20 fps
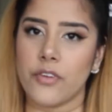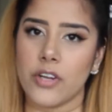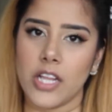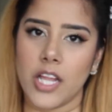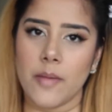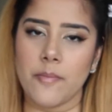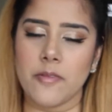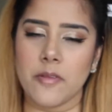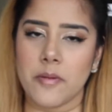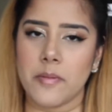for
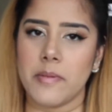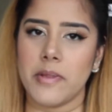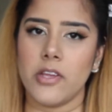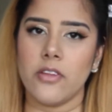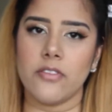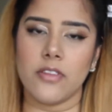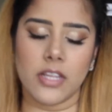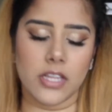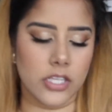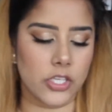lips, I'm going to be
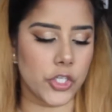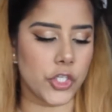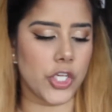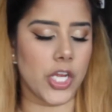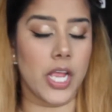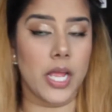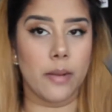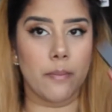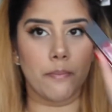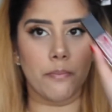using the
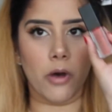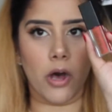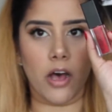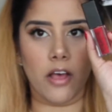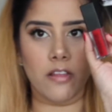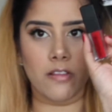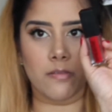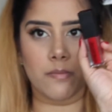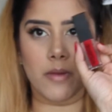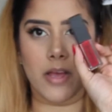shade
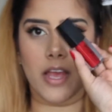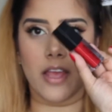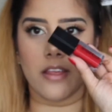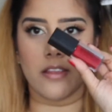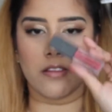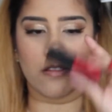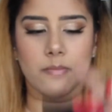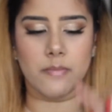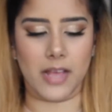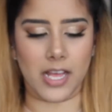Bawse by
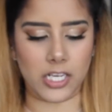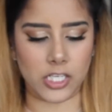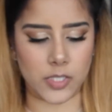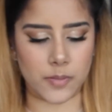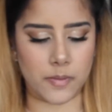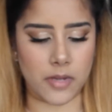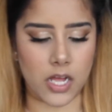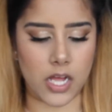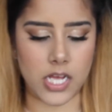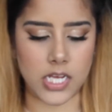
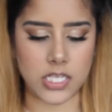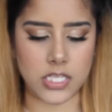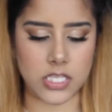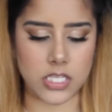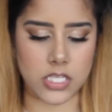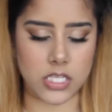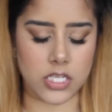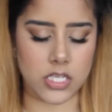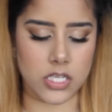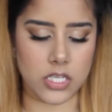
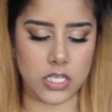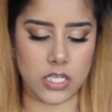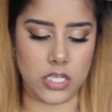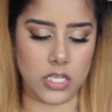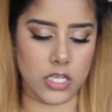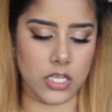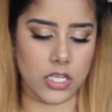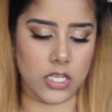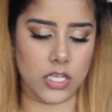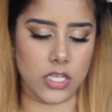Smashbox.
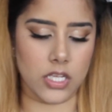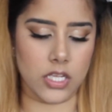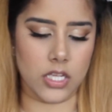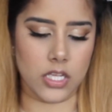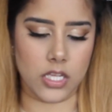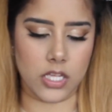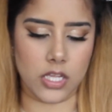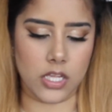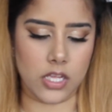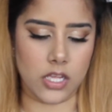
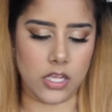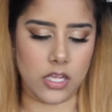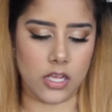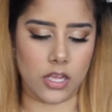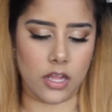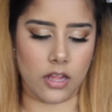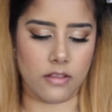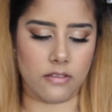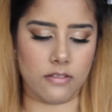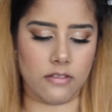
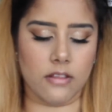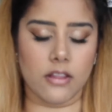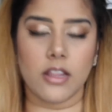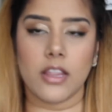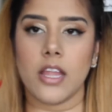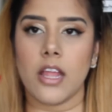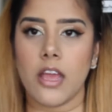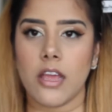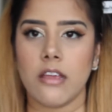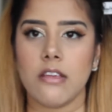It's a
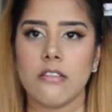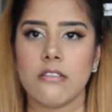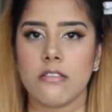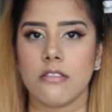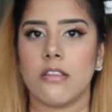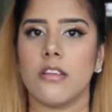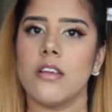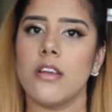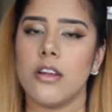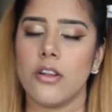
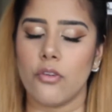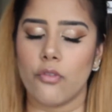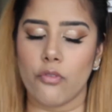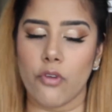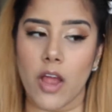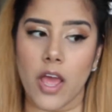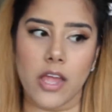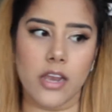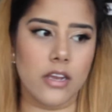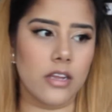nice
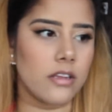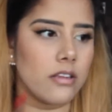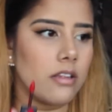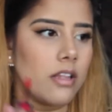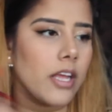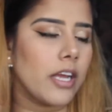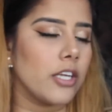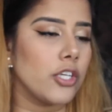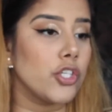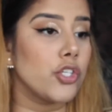red,
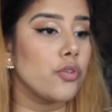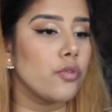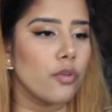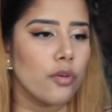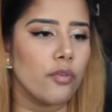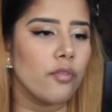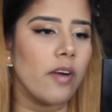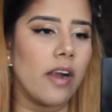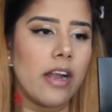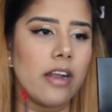like a
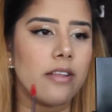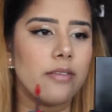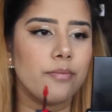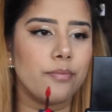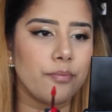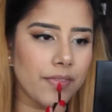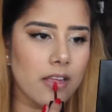true red.